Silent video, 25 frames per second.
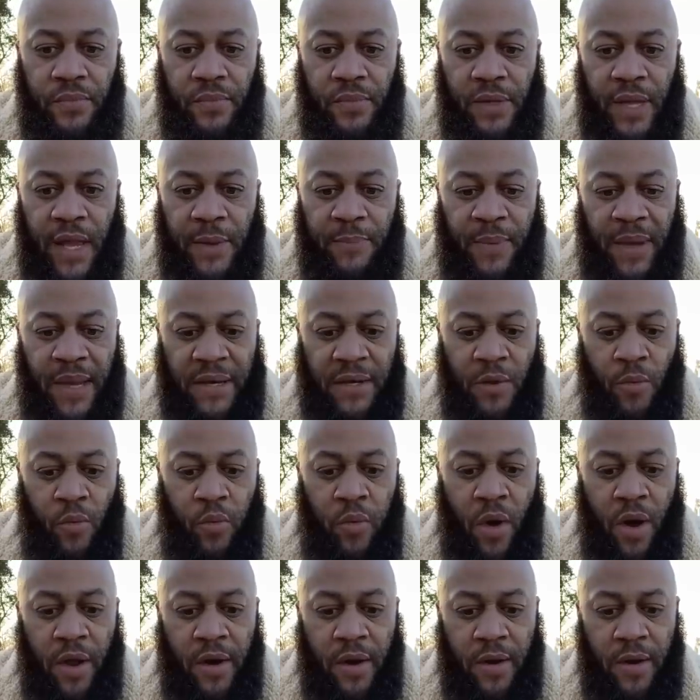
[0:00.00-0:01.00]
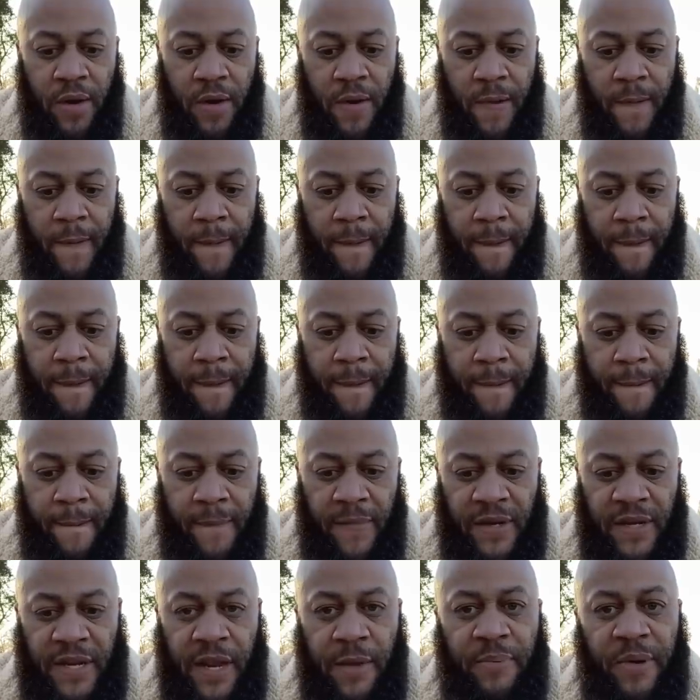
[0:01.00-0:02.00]
They getting the water,
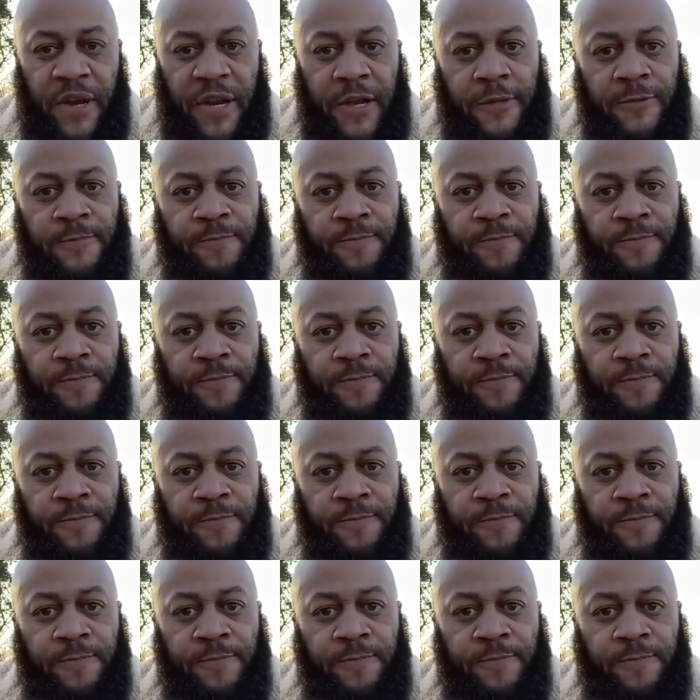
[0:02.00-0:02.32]
dipping it.